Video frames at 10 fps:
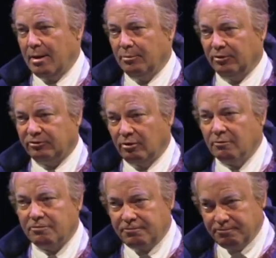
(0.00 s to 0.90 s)
I was
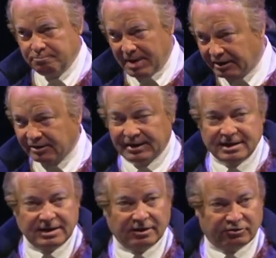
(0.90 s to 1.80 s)
so
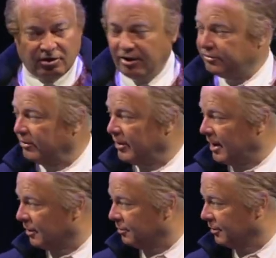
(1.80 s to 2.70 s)
mentally exhausted
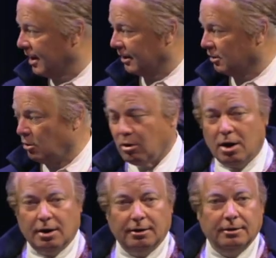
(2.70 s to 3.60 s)
that I could not go
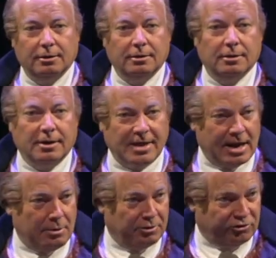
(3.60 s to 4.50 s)
on. And
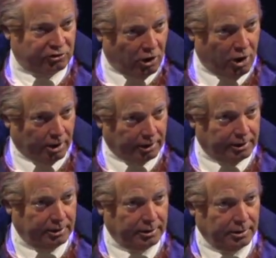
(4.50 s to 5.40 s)
then I would
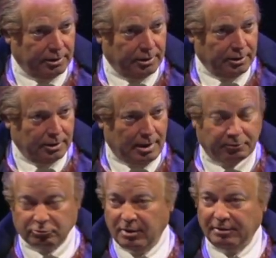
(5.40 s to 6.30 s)
jog. I
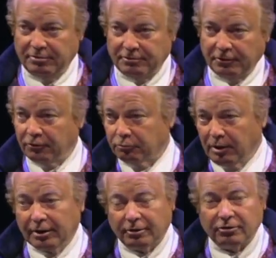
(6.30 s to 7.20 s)
was one of the first
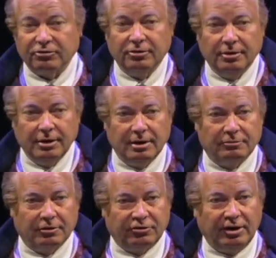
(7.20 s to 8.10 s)
runners
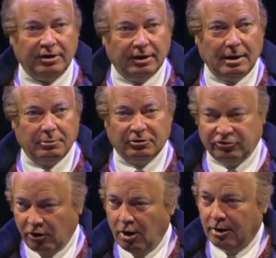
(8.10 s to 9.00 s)
in Virginia. I would
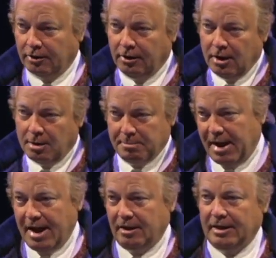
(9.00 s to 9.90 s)
jog a
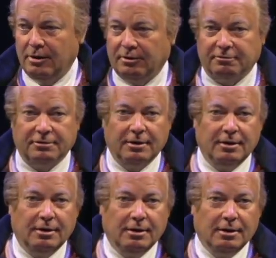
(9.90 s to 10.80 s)
mile out of
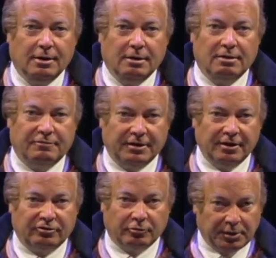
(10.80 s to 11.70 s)
the
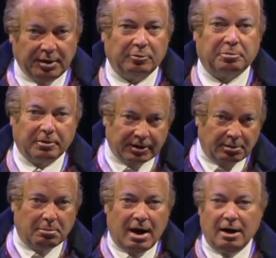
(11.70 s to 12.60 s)
village of Williamsburg
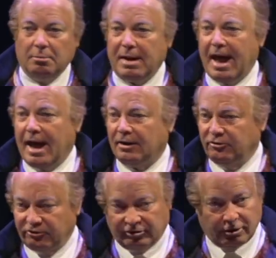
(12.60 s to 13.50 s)
and a mile
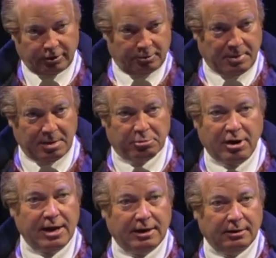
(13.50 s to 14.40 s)
back just to clear my
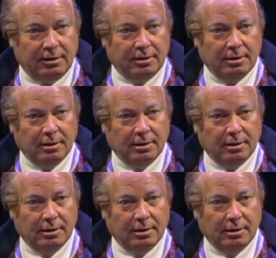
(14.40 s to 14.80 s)
brain,